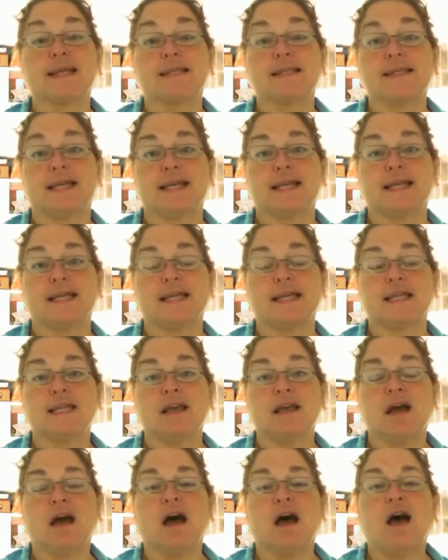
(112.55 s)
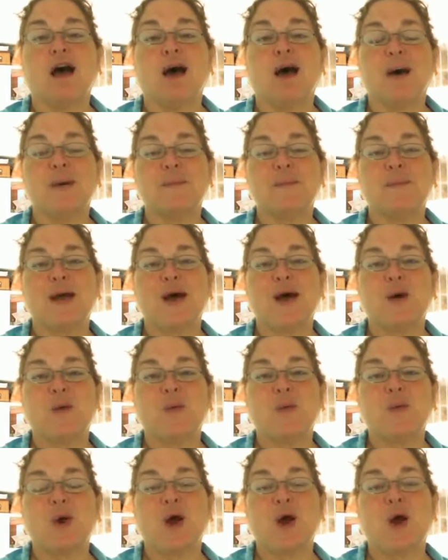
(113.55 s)
excited
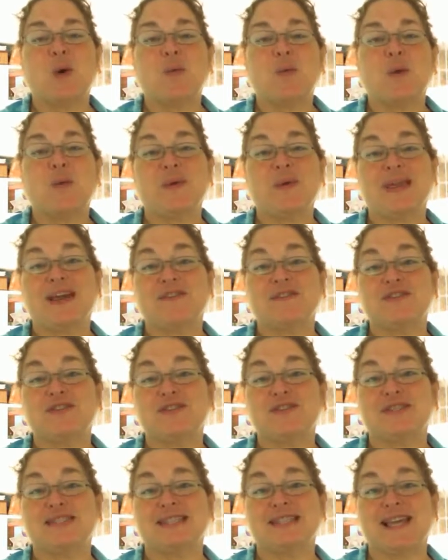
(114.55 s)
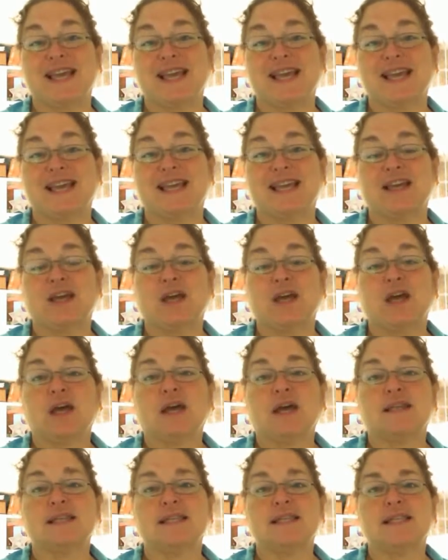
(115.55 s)
about what we have to say
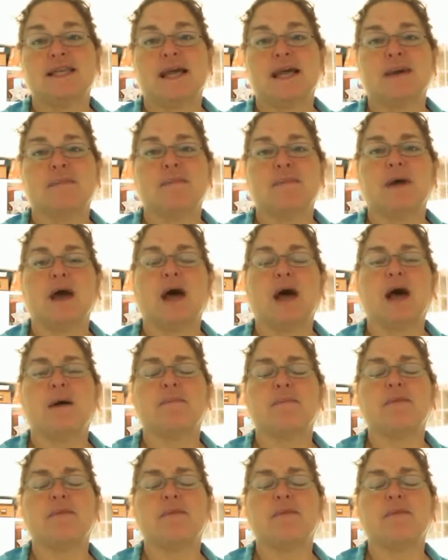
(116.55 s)
to them.